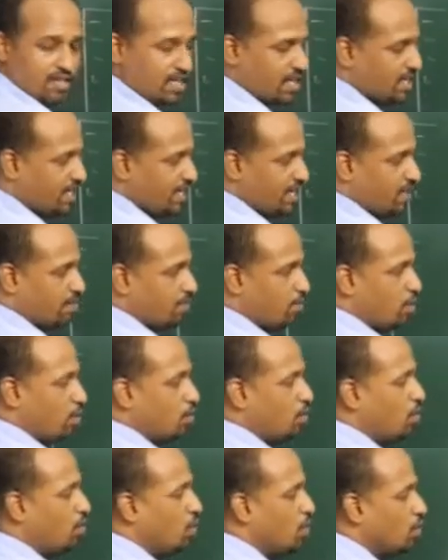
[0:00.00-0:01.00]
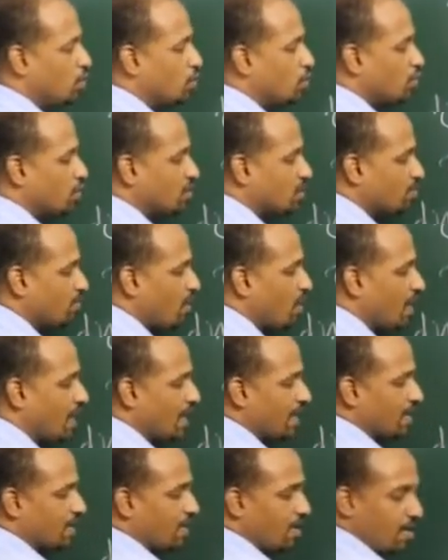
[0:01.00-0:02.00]
done dw through a small
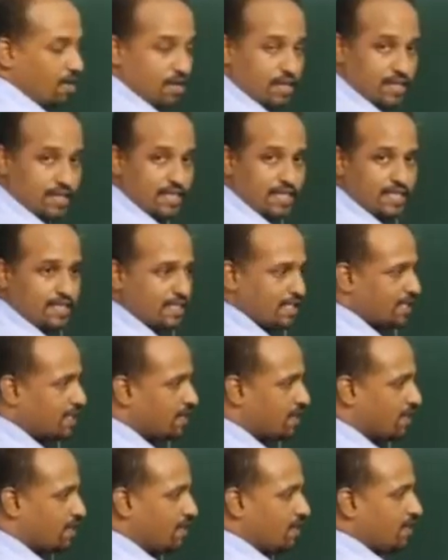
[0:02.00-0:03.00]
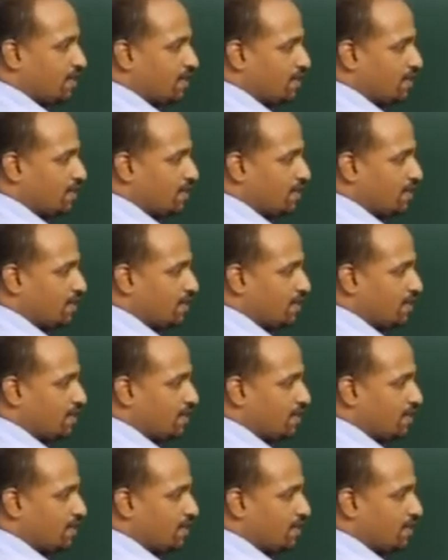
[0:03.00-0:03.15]
angle d theta.